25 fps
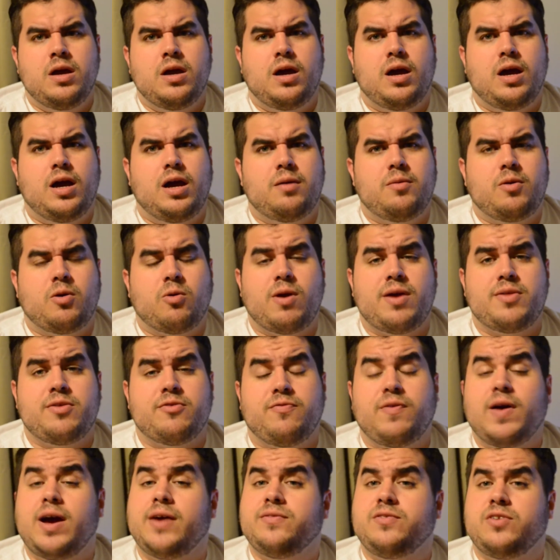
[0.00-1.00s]
or rather
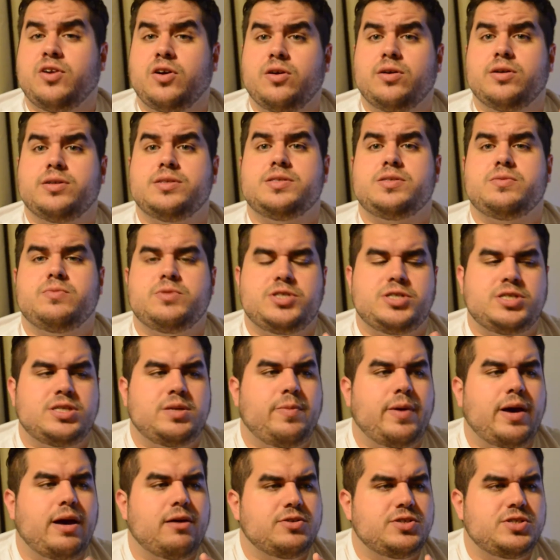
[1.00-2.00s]
5 turns, which is
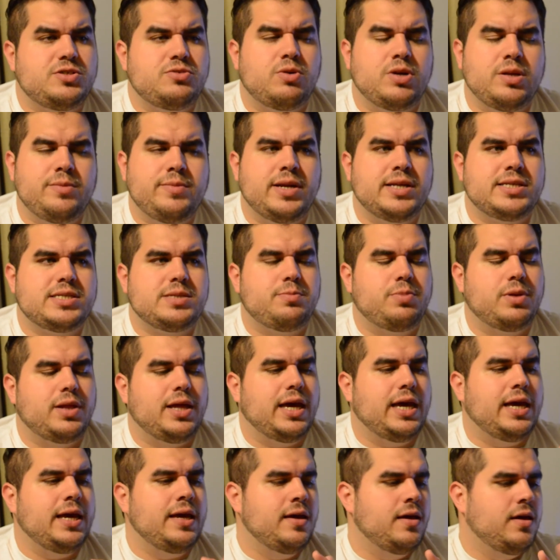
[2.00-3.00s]
about 20 minutes of
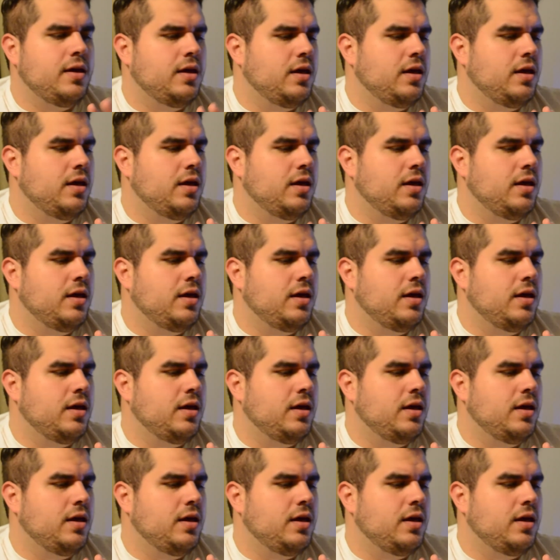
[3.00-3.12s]
play,